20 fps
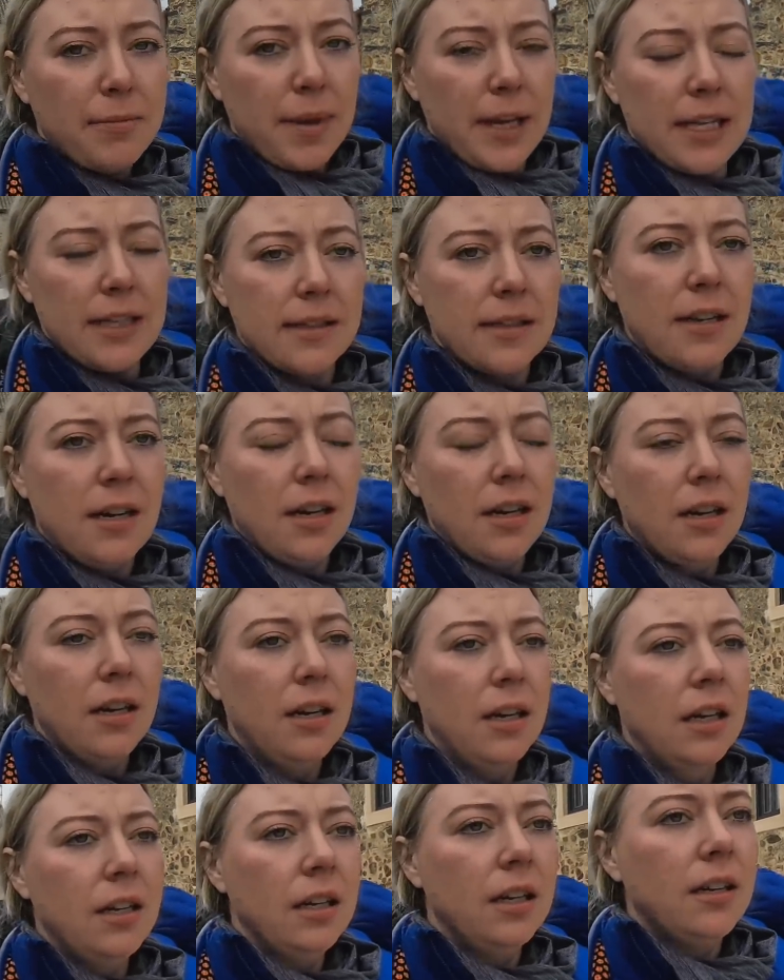But
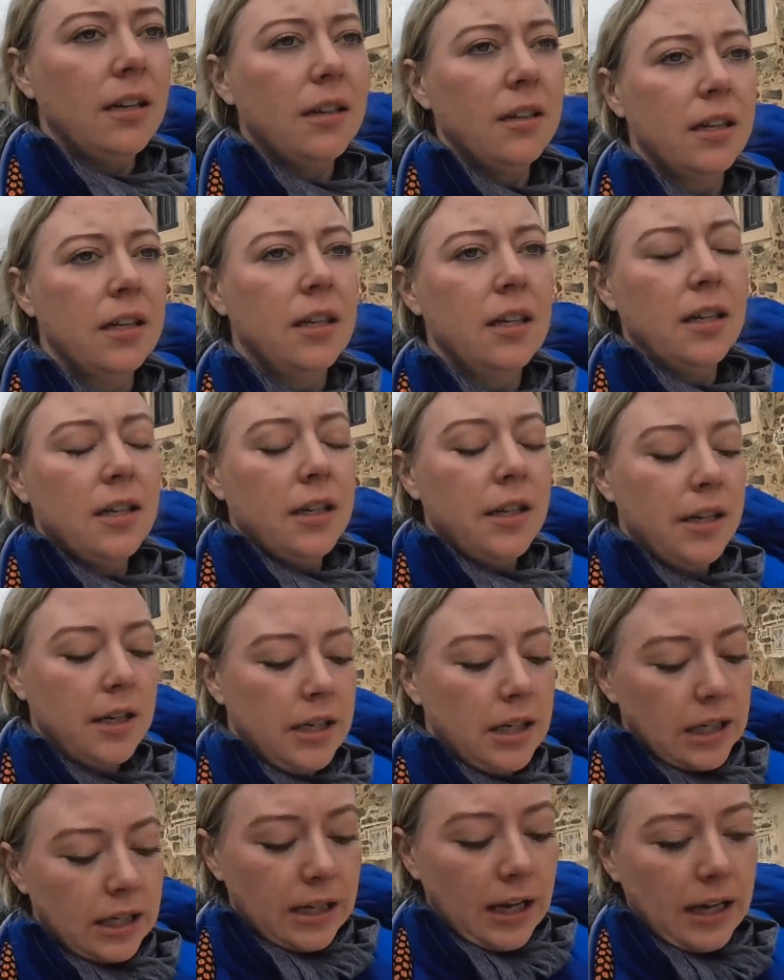
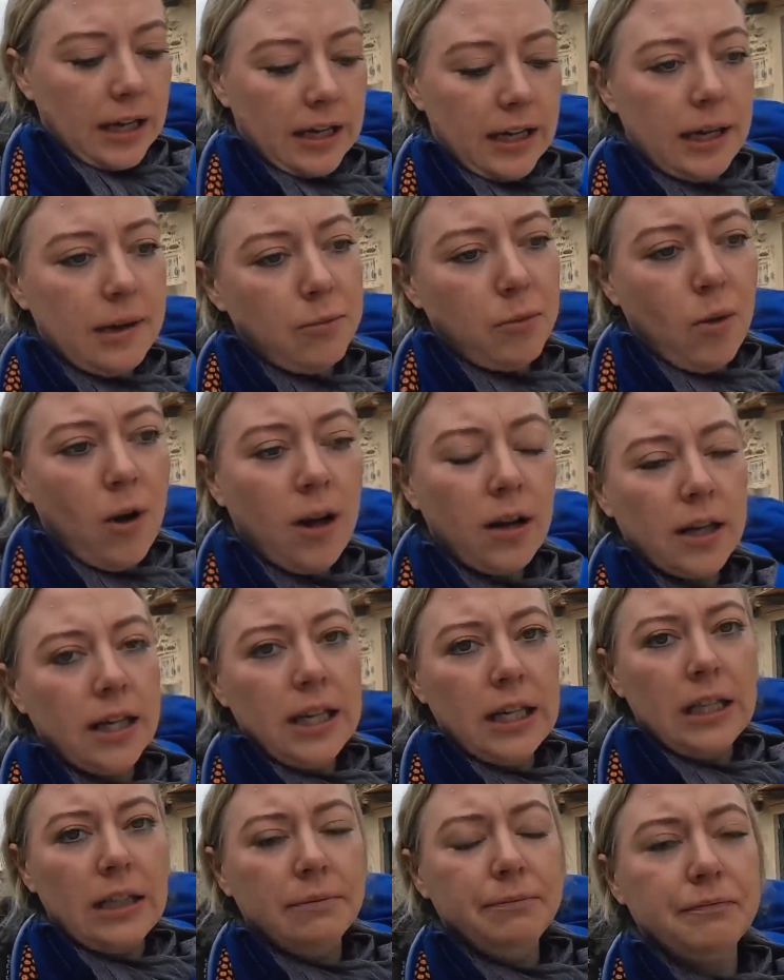gotta keep
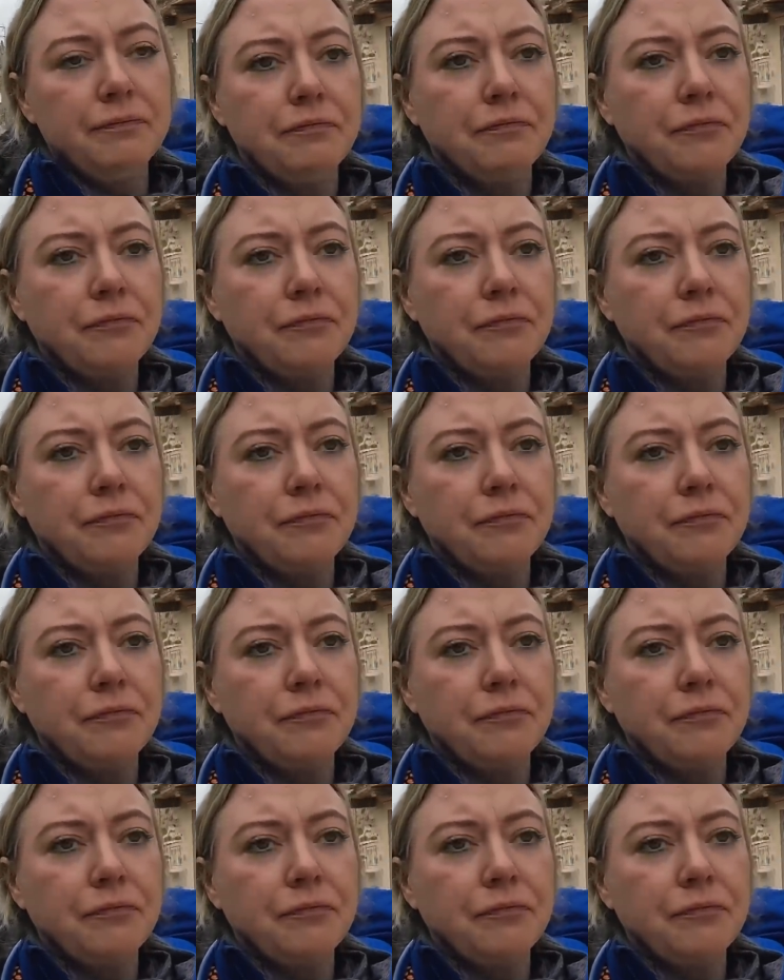walking.